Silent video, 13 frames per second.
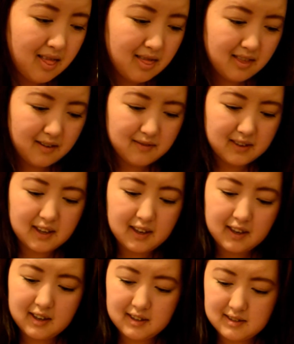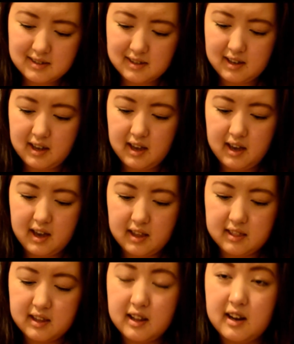Loving it.
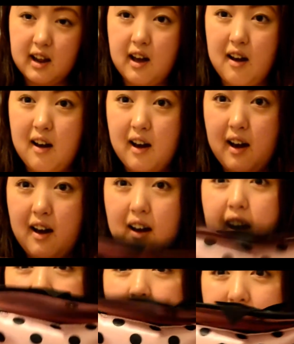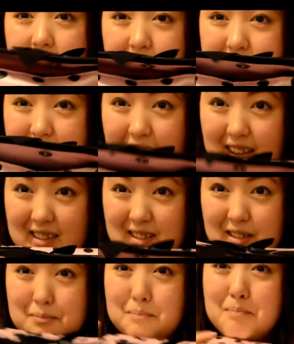And then I also got
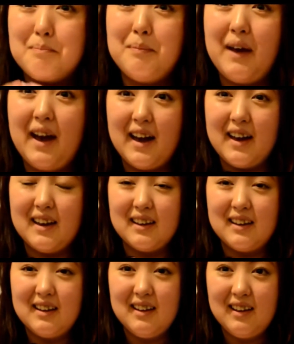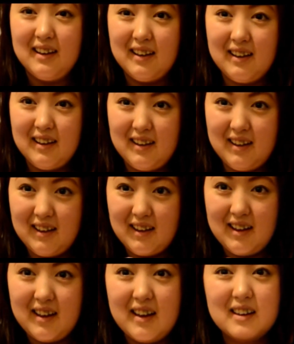this bag.
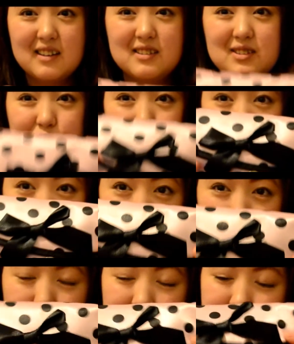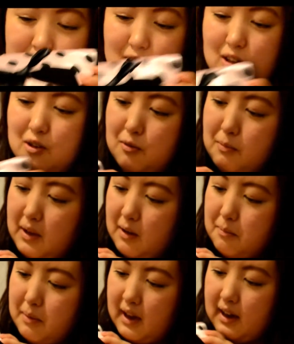It's super cute. It's a little
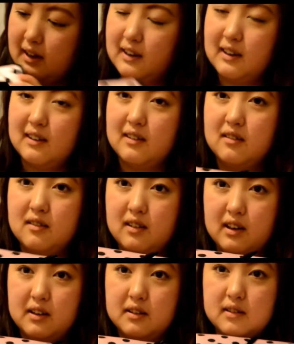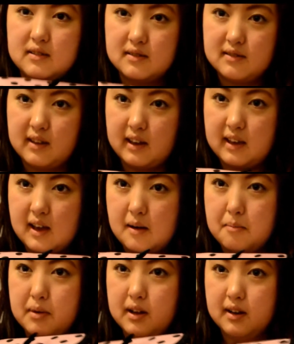makeup bag. I
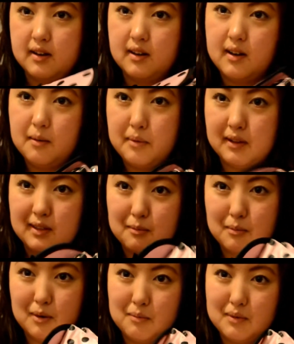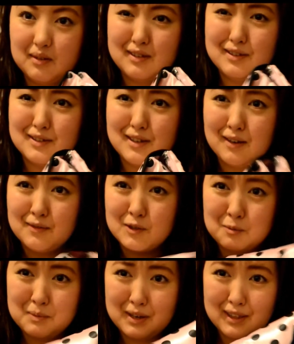can't button up at the moment because I have
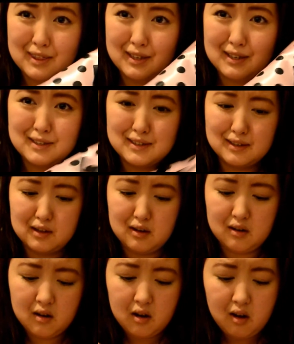too many things in there.